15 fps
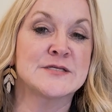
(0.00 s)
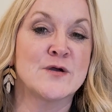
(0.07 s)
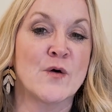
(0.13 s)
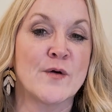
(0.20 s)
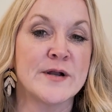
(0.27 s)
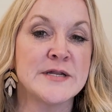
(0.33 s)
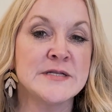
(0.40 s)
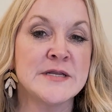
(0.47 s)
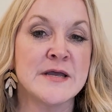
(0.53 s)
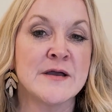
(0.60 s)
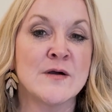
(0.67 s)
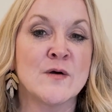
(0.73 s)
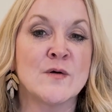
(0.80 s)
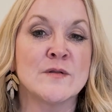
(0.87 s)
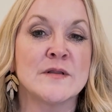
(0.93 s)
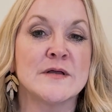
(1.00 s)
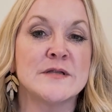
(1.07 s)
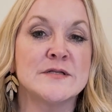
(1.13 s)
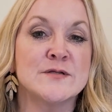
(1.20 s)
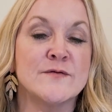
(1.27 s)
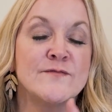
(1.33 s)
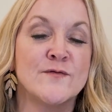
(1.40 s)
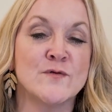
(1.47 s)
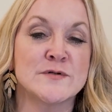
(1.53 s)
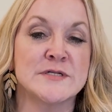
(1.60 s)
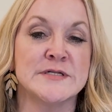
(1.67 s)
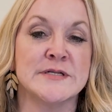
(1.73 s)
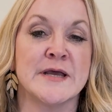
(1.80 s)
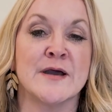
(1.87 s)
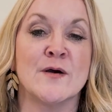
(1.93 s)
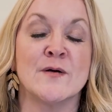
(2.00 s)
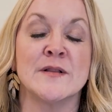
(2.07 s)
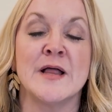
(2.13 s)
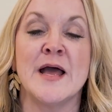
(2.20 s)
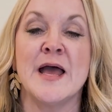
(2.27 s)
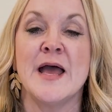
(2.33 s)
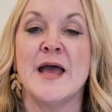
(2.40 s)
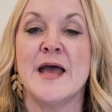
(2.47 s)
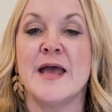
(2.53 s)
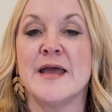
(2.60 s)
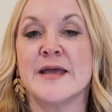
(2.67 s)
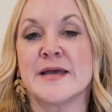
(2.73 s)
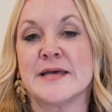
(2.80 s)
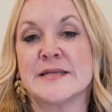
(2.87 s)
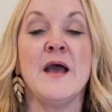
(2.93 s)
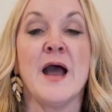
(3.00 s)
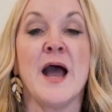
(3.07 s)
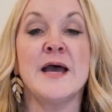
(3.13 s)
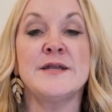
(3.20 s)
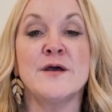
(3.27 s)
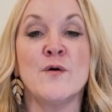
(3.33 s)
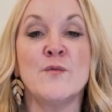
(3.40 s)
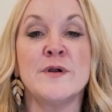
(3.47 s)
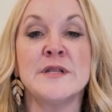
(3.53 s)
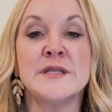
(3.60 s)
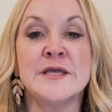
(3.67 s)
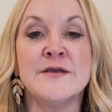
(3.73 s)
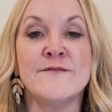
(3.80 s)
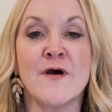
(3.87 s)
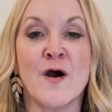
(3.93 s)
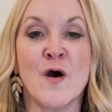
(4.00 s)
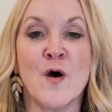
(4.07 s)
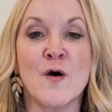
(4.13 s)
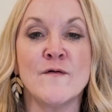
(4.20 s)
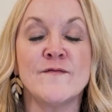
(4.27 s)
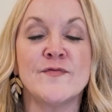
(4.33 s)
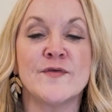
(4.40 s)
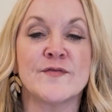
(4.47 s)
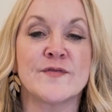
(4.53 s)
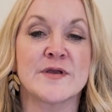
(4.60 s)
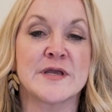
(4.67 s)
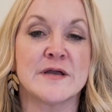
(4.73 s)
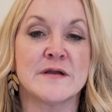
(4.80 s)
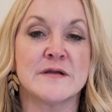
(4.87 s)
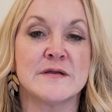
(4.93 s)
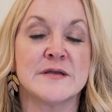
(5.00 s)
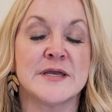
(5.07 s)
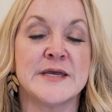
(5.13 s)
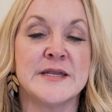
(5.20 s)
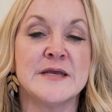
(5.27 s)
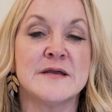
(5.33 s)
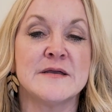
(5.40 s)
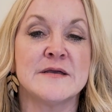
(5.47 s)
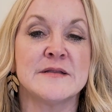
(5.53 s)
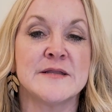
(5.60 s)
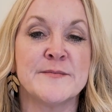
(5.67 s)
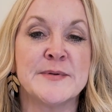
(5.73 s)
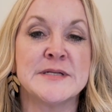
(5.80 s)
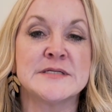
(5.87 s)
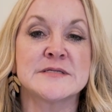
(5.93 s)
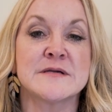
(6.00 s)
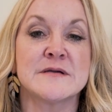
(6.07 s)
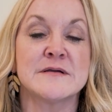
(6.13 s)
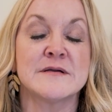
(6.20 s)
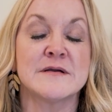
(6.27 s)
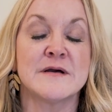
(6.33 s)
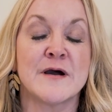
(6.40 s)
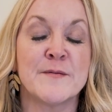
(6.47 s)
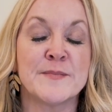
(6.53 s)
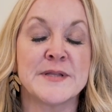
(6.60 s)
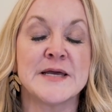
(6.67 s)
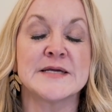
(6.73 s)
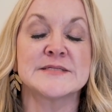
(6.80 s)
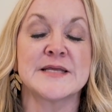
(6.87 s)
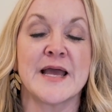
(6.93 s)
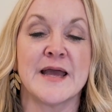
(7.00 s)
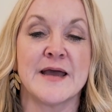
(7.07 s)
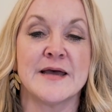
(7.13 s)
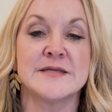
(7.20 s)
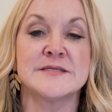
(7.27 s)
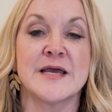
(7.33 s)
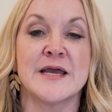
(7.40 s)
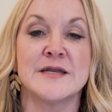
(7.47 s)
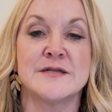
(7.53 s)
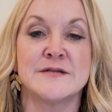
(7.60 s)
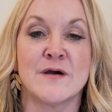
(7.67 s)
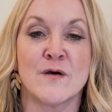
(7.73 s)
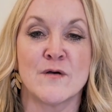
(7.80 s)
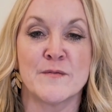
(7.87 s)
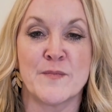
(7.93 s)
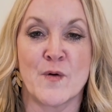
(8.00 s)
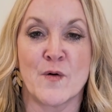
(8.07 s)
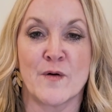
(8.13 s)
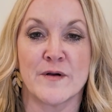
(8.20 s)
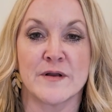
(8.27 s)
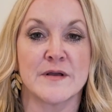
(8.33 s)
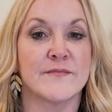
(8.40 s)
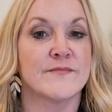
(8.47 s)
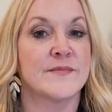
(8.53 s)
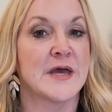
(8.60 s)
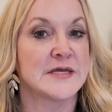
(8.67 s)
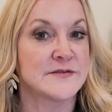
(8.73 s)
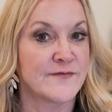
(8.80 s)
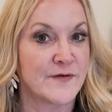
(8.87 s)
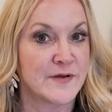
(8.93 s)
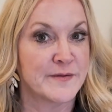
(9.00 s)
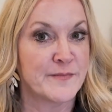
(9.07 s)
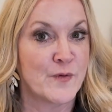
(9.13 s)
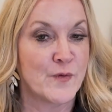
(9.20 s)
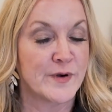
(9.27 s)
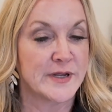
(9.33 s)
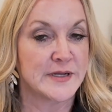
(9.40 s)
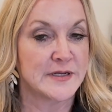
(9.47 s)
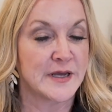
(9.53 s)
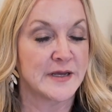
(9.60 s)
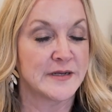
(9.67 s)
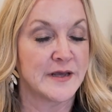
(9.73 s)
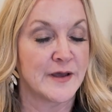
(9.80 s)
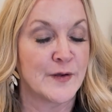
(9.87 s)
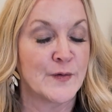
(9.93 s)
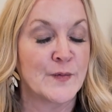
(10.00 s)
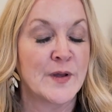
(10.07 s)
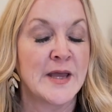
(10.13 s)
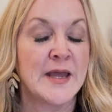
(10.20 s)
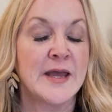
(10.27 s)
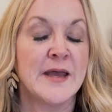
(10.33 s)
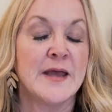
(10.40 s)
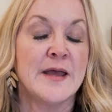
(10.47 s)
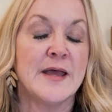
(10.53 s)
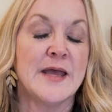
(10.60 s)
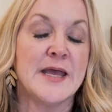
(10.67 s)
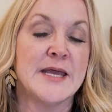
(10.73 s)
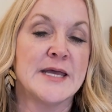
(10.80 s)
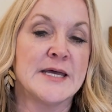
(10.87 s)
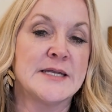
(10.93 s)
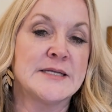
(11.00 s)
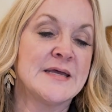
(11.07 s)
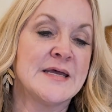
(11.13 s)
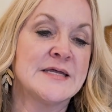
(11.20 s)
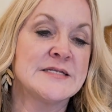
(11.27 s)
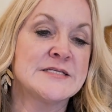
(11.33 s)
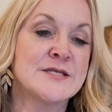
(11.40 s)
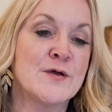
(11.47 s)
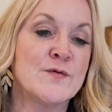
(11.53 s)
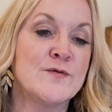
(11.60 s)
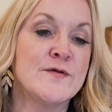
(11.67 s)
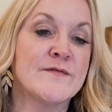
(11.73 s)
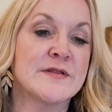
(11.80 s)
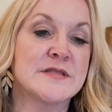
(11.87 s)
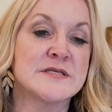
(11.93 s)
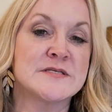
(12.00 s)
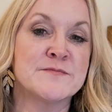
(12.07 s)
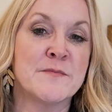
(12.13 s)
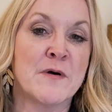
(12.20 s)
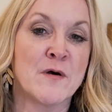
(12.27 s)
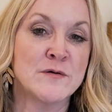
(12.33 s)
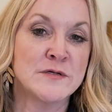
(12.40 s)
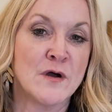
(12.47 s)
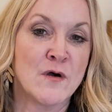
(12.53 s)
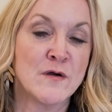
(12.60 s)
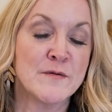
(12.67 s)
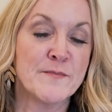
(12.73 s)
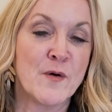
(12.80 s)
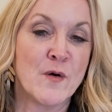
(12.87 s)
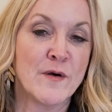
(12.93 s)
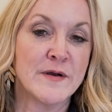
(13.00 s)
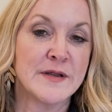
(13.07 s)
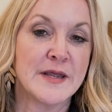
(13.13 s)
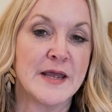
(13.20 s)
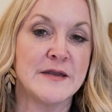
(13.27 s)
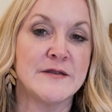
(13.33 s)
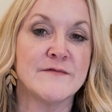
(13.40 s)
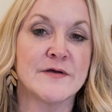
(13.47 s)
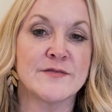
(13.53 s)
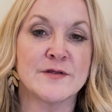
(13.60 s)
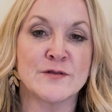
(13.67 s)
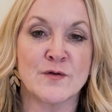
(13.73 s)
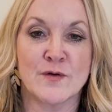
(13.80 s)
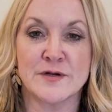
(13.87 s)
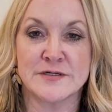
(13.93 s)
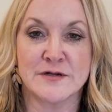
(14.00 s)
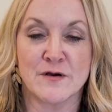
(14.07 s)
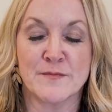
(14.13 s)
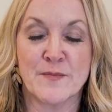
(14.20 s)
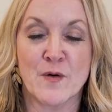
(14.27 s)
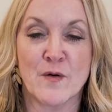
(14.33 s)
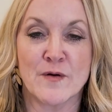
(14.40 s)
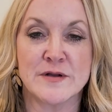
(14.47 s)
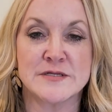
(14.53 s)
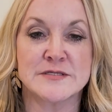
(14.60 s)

Gardendale to Fultondale. And I don't want to leave off that the Kenny Clemens complex has a dog park. That's very important, I know. And so you've got the small dog park and you've got the large dog park.